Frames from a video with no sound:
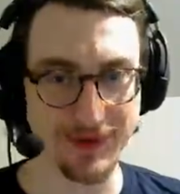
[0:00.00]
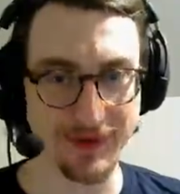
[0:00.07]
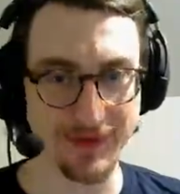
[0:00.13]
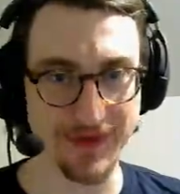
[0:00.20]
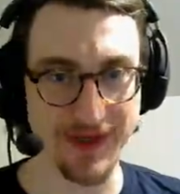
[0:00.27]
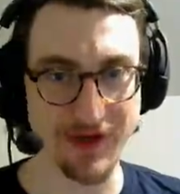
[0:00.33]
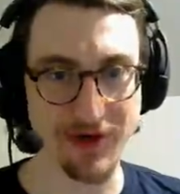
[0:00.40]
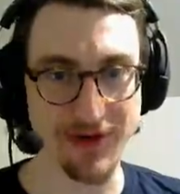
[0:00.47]

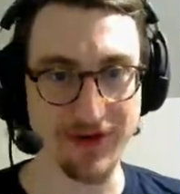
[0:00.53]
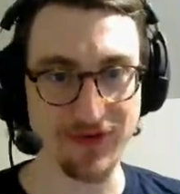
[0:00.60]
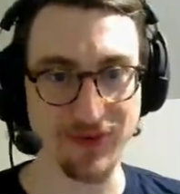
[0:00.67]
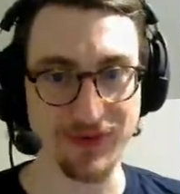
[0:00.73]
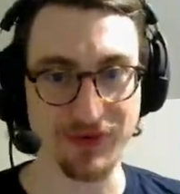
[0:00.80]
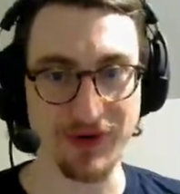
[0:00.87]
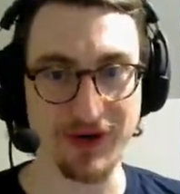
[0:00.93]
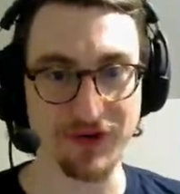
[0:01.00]
take all this with
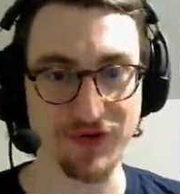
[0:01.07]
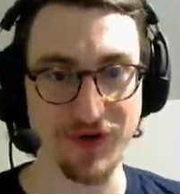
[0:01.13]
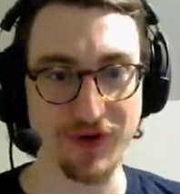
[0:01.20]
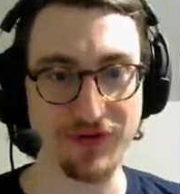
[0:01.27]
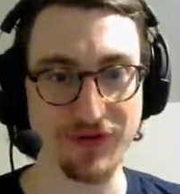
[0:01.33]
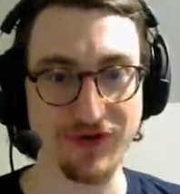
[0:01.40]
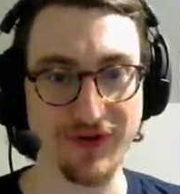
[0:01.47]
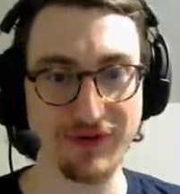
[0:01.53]
a grain of salt.
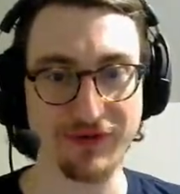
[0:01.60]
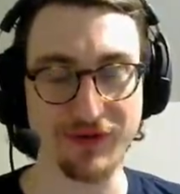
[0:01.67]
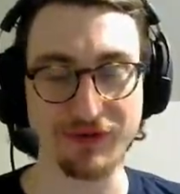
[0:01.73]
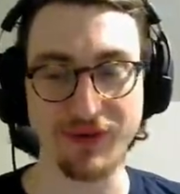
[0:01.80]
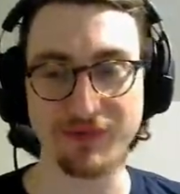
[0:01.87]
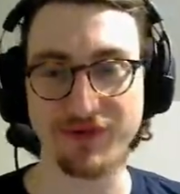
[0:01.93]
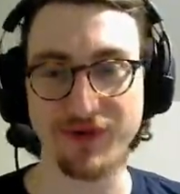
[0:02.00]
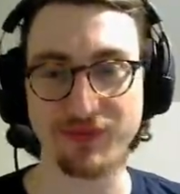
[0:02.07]
There's definitely
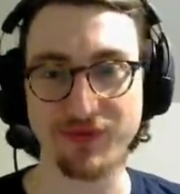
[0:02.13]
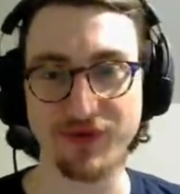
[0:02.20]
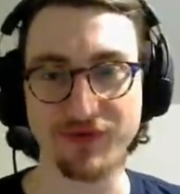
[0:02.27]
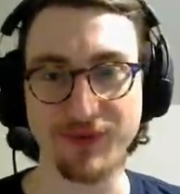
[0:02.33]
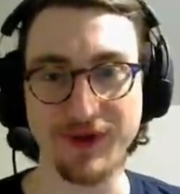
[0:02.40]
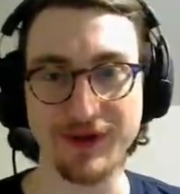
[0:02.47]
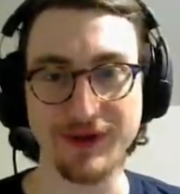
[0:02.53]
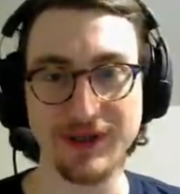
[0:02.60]
room for
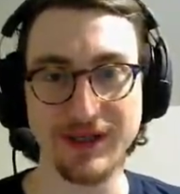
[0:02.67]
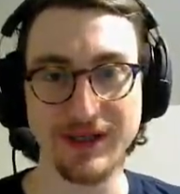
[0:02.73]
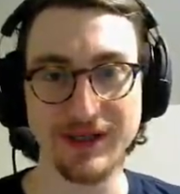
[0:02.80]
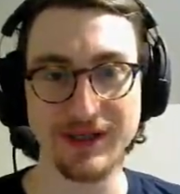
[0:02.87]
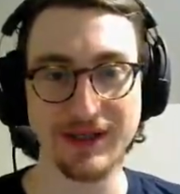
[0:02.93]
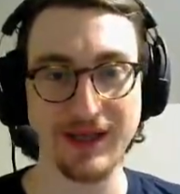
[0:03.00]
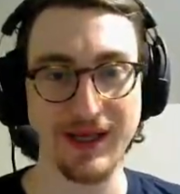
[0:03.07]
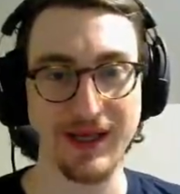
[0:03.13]
improvement,
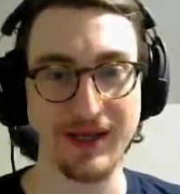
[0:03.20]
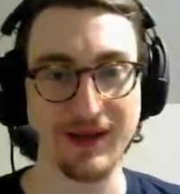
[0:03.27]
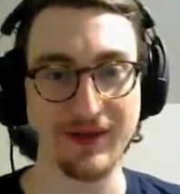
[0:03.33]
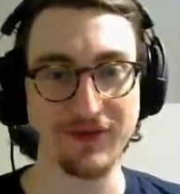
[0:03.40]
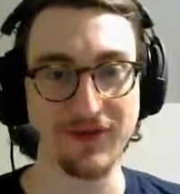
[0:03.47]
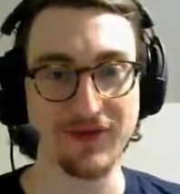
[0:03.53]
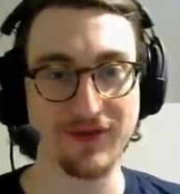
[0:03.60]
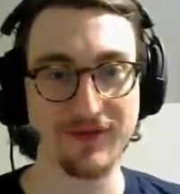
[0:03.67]

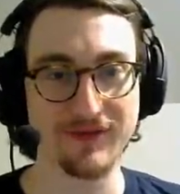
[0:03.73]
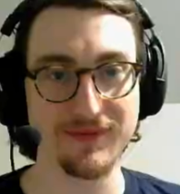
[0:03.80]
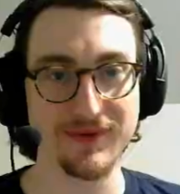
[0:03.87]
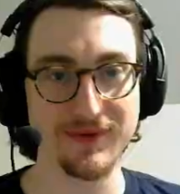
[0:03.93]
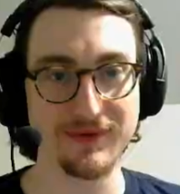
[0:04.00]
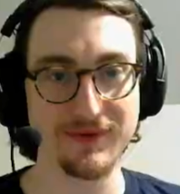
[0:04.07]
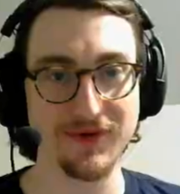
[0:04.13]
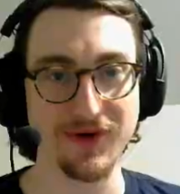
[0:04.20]
and
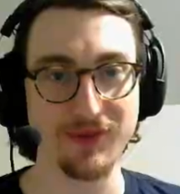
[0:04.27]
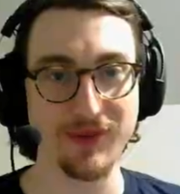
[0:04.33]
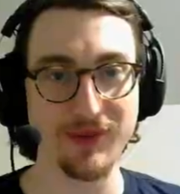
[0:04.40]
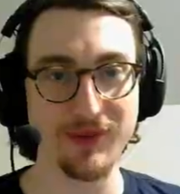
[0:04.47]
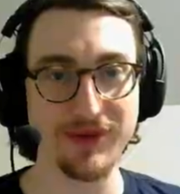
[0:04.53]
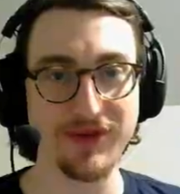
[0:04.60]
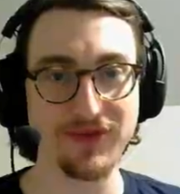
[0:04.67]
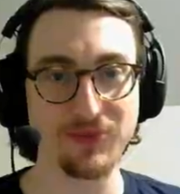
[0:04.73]

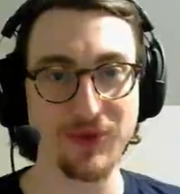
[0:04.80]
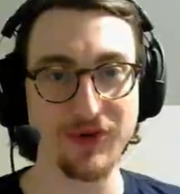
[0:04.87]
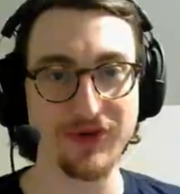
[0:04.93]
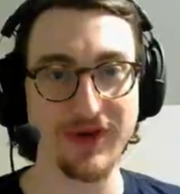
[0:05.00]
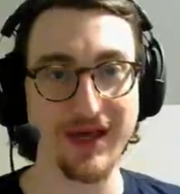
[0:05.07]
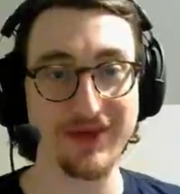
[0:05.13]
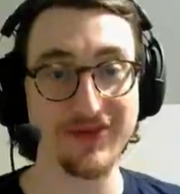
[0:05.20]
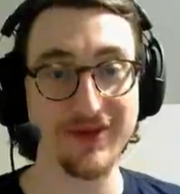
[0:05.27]
maybe this build
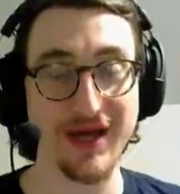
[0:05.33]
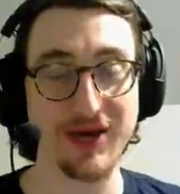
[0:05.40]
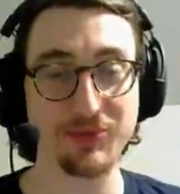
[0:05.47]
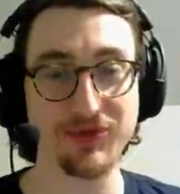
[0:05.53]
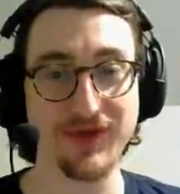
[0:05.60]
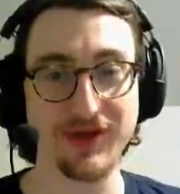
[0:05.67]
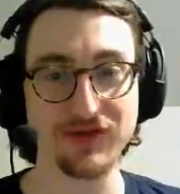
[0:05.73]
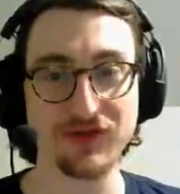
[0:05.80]
has a lot of
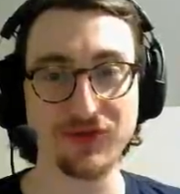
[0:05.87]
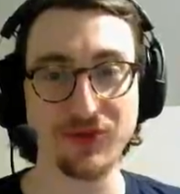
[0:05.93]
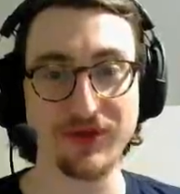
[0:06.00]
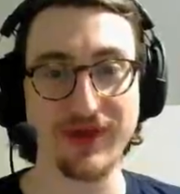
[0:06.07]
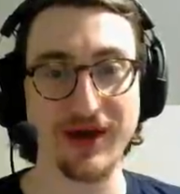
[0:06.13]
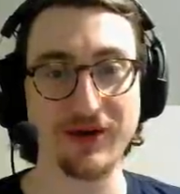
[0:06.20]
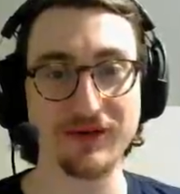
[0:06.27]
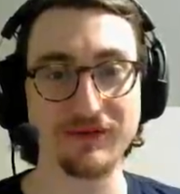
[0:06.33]
potential
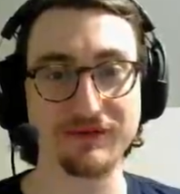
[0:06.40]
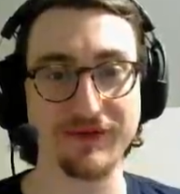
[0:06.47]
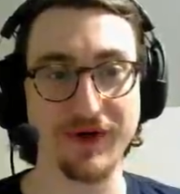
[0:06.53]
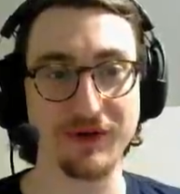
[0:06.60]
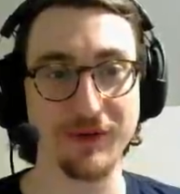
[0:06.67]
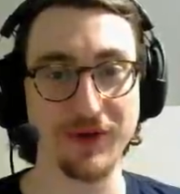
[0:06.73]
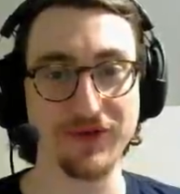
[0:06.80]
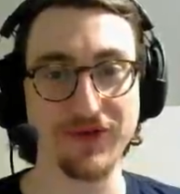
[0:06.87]
without
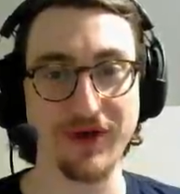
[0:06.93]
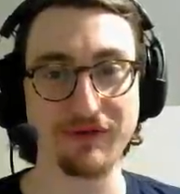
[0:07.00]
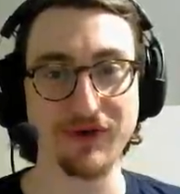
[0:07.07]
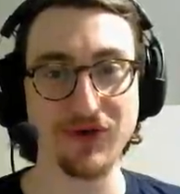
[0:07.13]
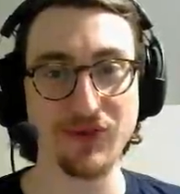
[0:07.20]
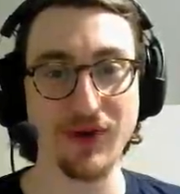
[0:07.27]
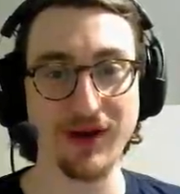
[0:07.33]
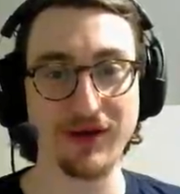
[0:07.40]
Phearamones. I really
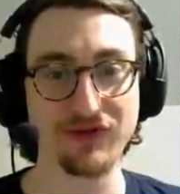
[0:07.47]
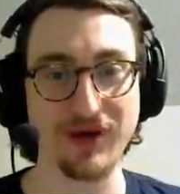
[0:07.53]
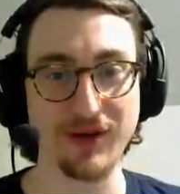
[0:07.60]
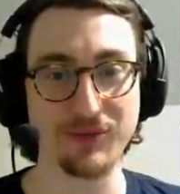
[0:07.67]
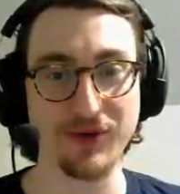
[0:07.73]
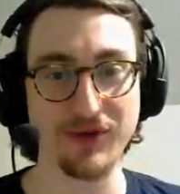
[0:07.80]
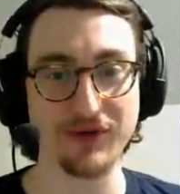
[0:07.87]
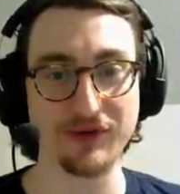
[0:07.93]
wanted to try to
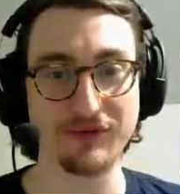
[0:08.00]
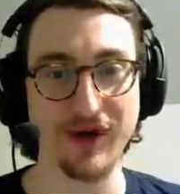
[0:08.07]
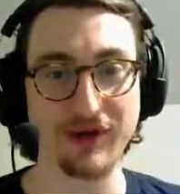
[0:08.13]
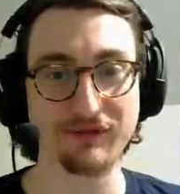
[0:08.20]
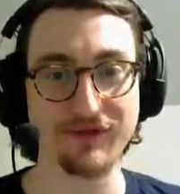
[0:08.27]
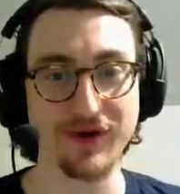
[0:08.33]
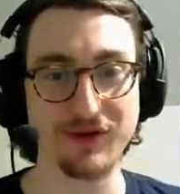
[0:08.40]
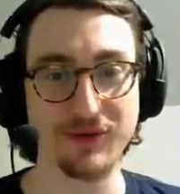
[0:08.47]
build it around
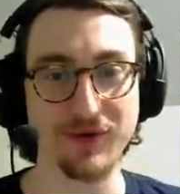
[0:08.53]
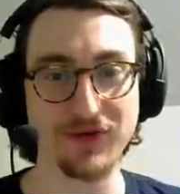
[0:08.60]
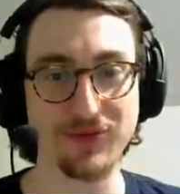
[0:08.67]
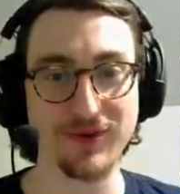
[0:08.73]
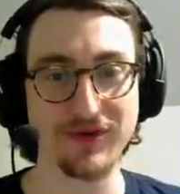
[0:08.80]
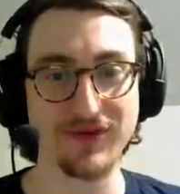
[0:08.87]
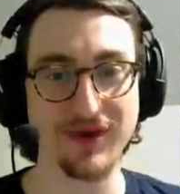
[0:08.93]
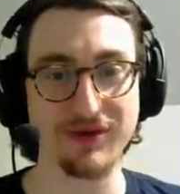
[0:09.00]
Phearamones
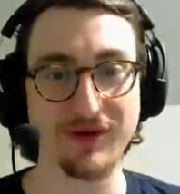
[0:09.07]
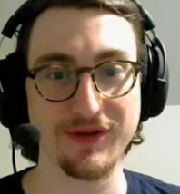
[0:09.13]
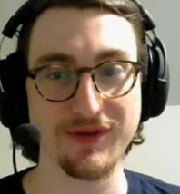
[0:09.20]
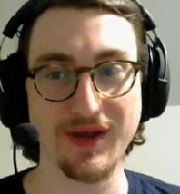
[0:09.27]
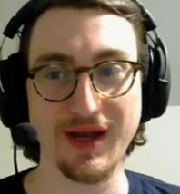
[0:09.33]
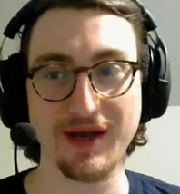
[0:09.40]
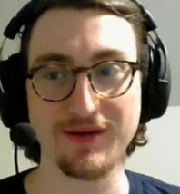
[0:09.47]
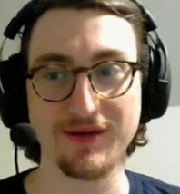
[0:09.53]
because I thought
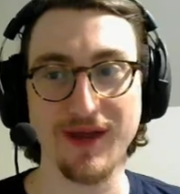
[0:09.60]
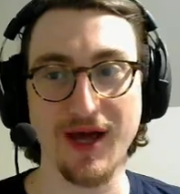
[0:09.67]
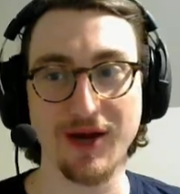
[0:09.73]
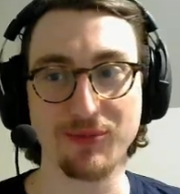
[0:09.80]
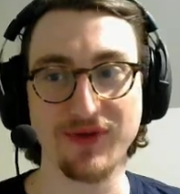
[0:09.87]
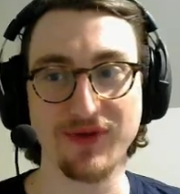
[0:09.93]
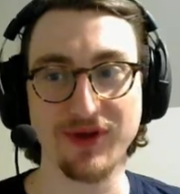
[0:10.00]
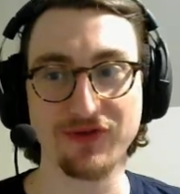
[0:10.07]
that had a lot of
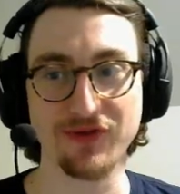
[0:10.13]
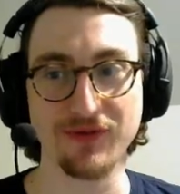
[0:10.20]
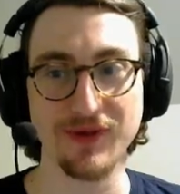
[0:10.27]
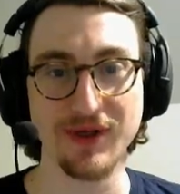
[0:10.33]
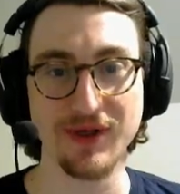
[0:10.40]
potential,